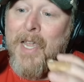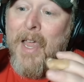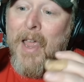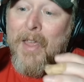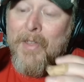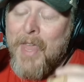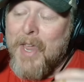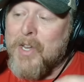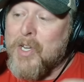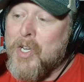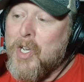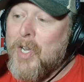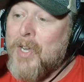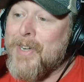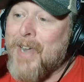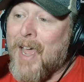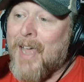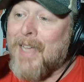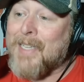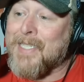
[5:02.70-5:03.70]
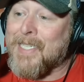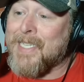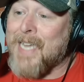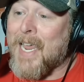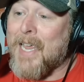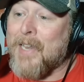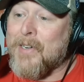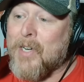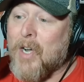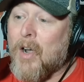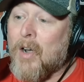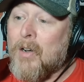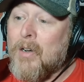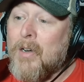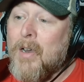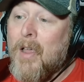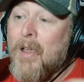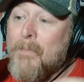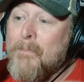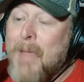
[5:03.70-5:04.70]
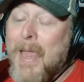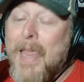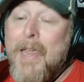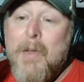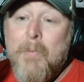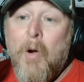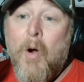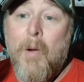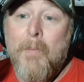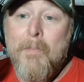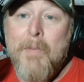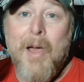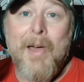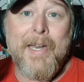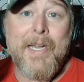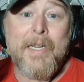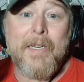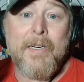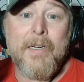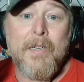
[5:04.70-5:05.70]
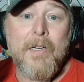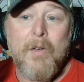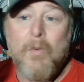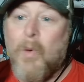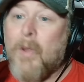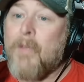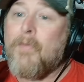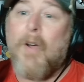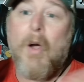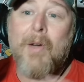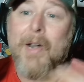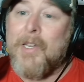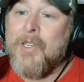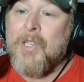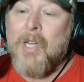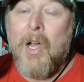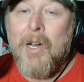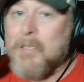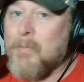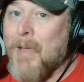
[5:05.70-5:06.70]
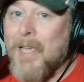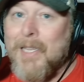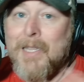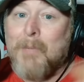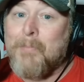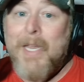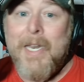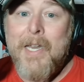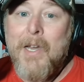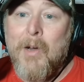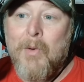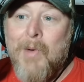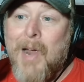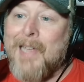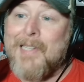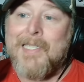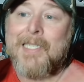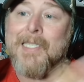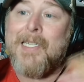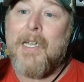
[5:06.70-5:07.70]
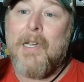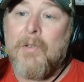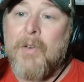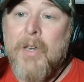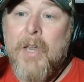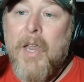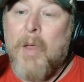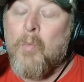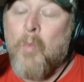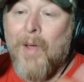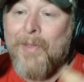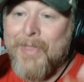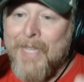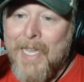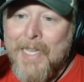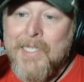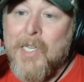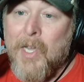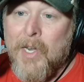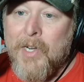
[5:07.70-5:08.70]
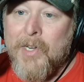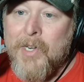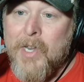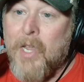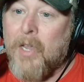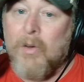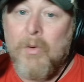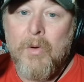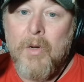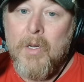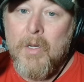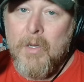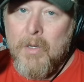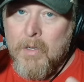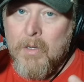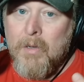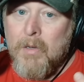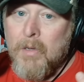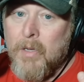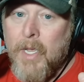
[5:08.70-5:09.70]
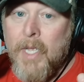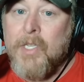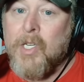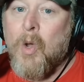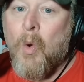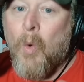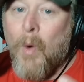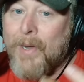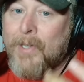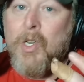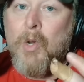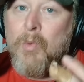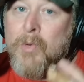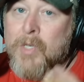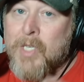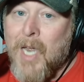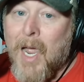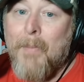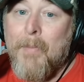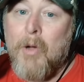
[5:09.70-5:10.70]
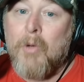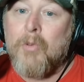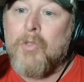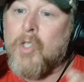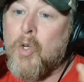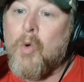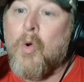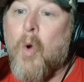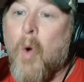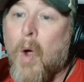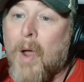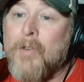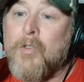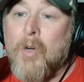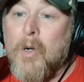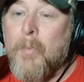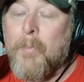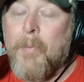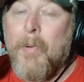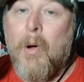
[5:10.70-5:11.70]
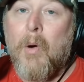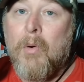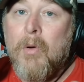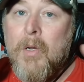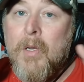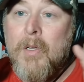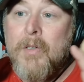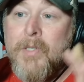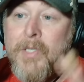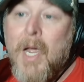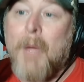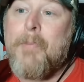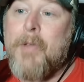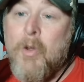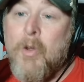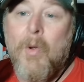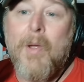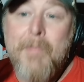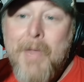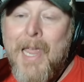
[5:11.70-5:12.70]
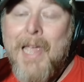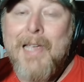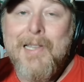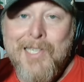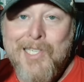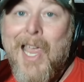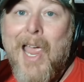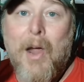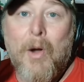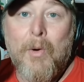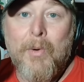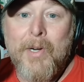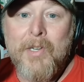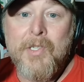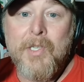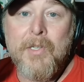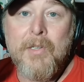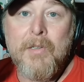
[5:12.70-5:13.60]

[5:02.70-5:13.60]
that could not stand her make more money. We've already talked about the media rights deal and, and what that's going to do. It's going to double to quadruple WNBA salaries.